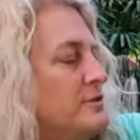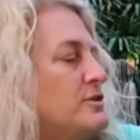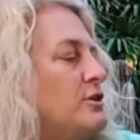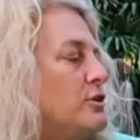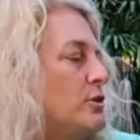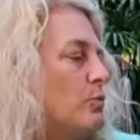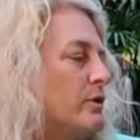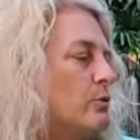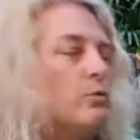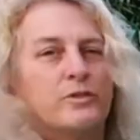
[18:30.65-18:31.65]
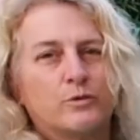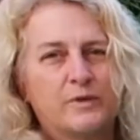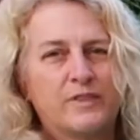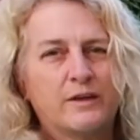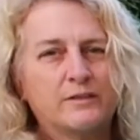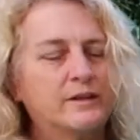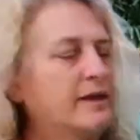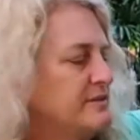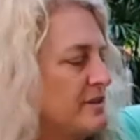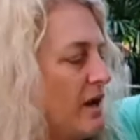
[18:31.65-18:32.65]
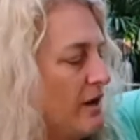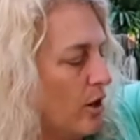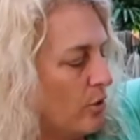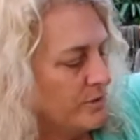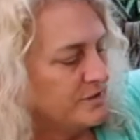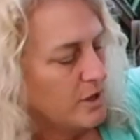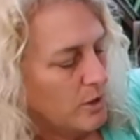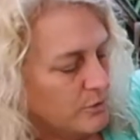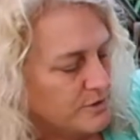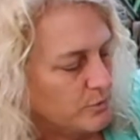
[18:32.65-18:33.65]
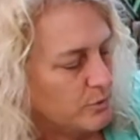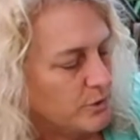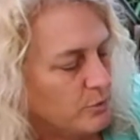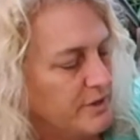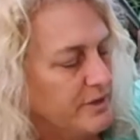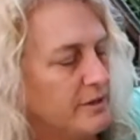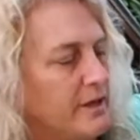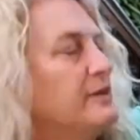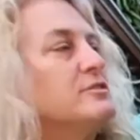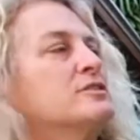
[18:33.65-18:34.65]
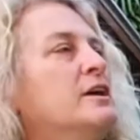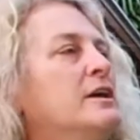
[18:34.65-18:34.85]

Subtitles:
So you can wear it with or without the legs. I always wear it with the legs,